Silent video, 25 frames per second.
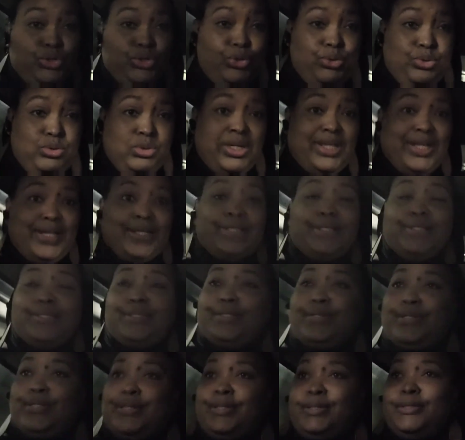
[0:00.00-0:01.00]
your to-do
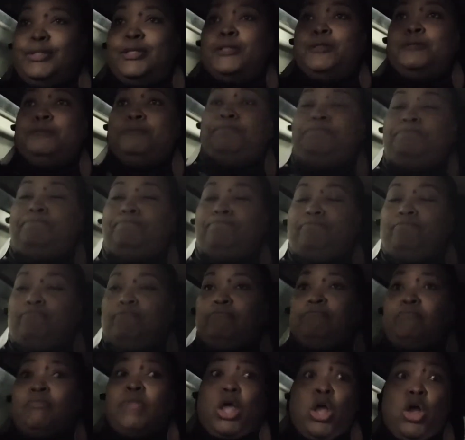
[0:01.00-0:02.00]
list
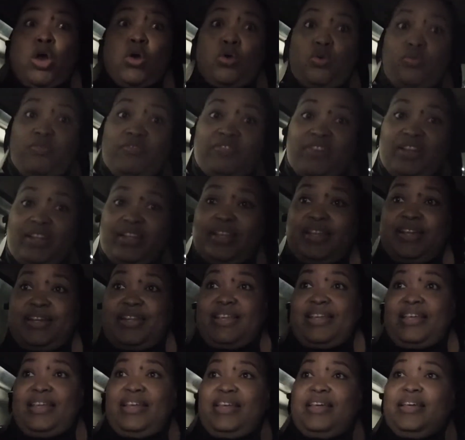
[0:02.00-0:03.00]

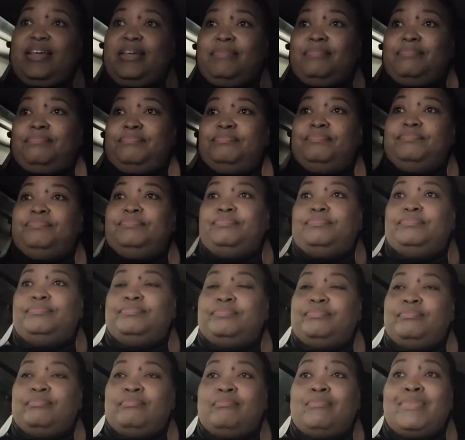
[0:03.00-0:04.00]
hopefully you did
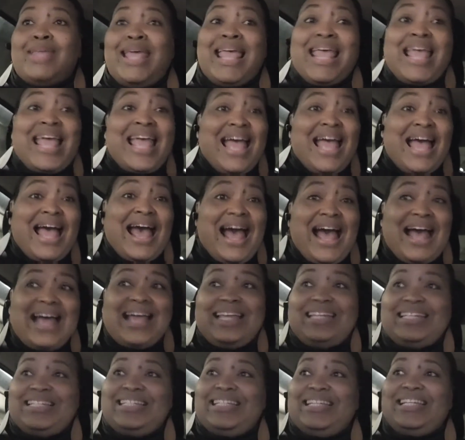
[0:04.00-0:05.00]

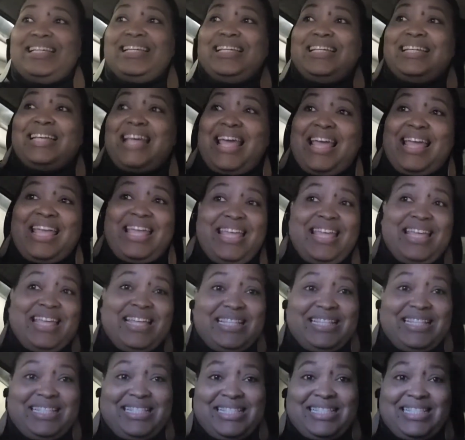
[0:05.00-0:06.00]
I did
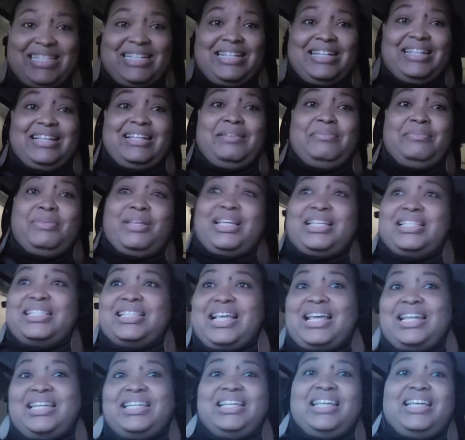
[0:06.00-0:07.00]
and
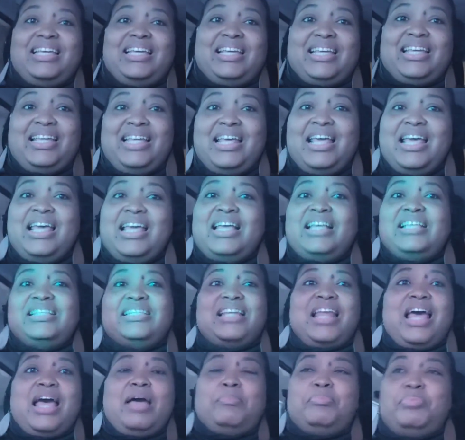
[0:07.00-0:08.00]
some yes I
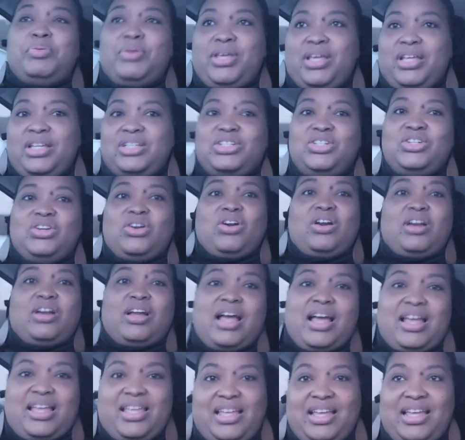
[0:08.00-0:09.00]
did it's not
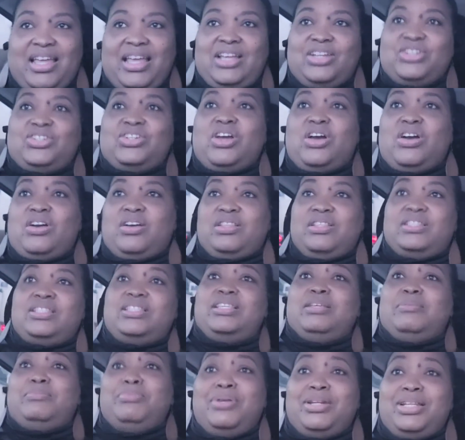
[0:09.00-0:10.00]
pitch dark out here as
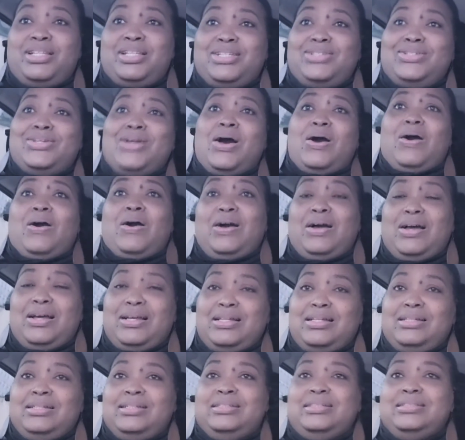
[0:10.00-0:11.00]
y'all can see but it's
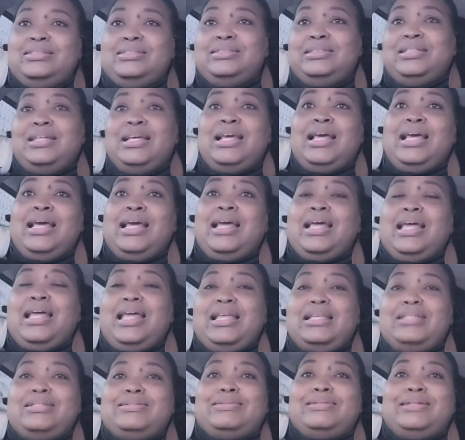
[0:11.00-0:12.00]
dark
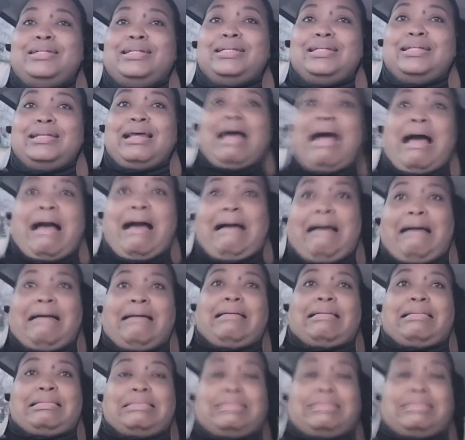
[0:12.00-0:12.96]
it's real dark